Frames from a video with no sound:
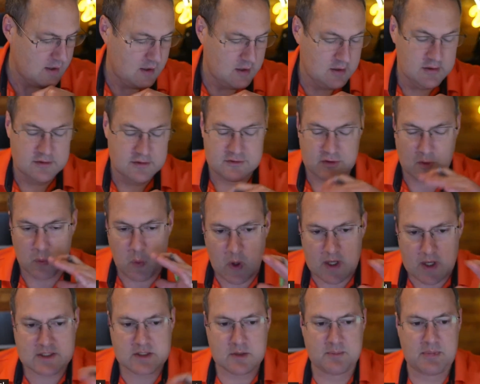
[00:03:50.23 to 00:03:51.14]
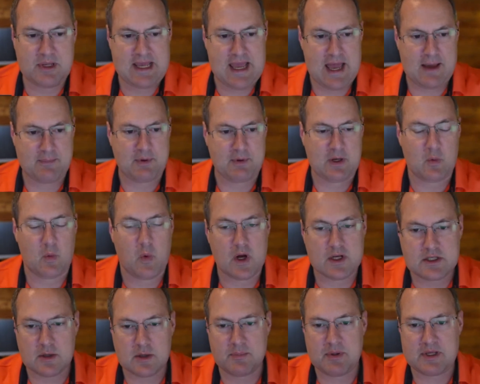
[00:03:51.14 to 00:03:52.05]
So what could be happening?
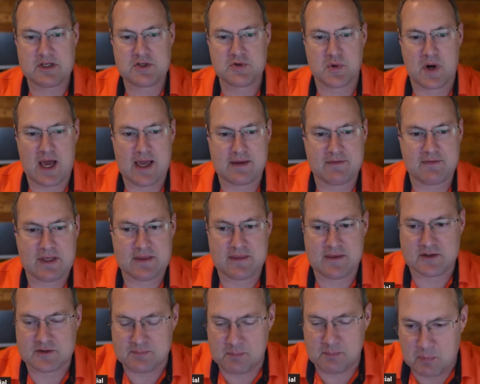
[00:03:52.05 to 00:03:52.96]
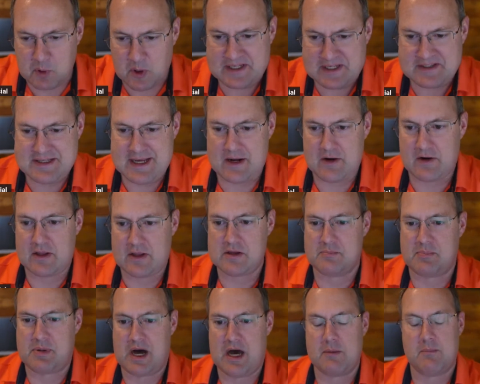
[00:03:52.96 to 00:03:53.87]
What could be driving this breakdown in the
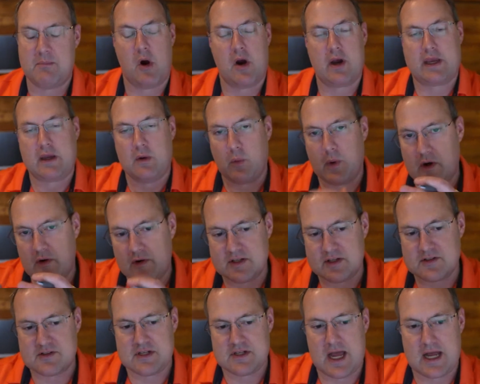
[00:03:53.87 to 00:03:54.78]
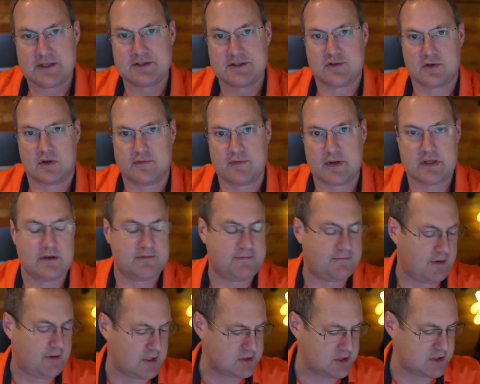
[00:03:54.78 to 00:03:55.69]
bond market where it is not serving the
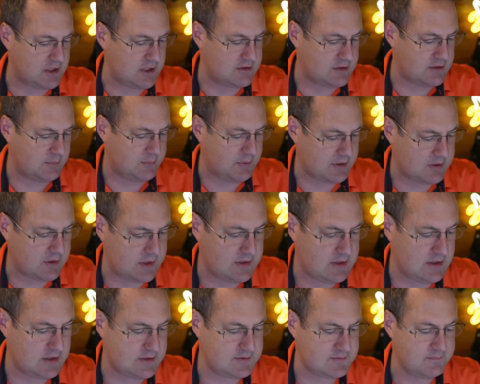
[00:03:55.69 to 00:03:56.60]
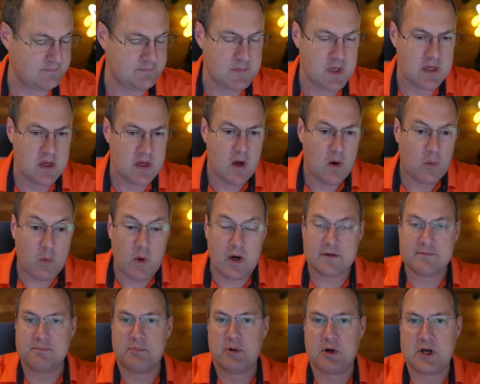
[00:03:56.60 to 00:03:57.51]
function it typically does?
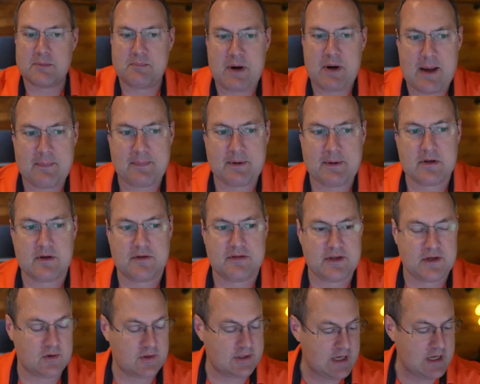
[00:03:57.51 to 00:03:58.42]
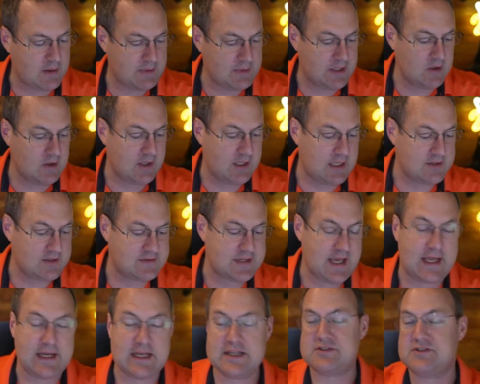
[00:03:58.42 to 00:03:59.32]
One pretty popular theory I'm hearing is
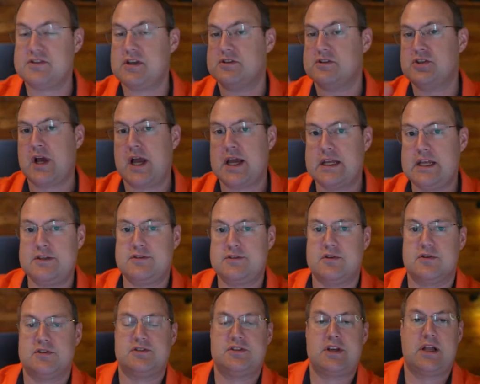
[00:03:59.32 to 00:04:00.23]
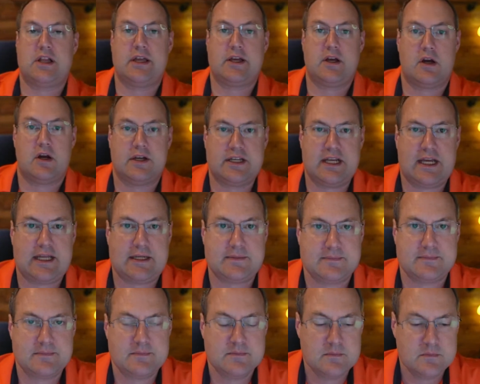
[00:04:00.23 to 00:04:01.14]
that it's the Chinese are selling our debt,
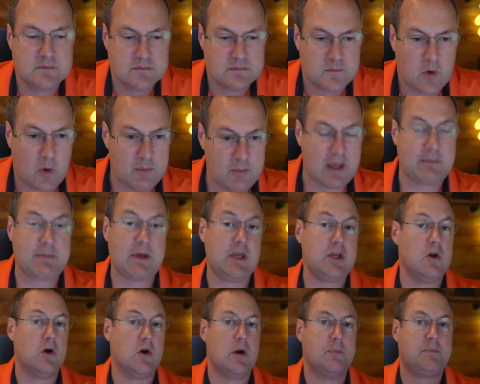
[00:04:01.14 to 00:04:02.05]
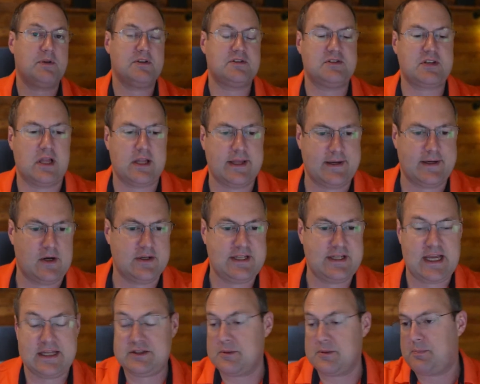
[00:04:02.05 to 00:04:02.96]
or maybe Europe is selling our
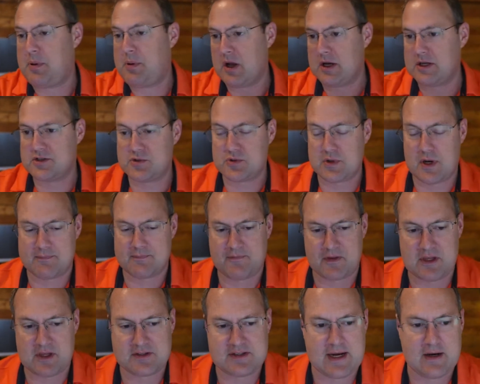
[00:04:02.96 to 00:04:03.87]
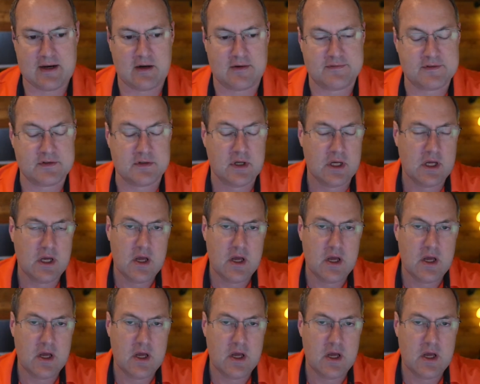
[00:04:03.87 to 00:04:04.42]
debt to punish Trump for the tariffs.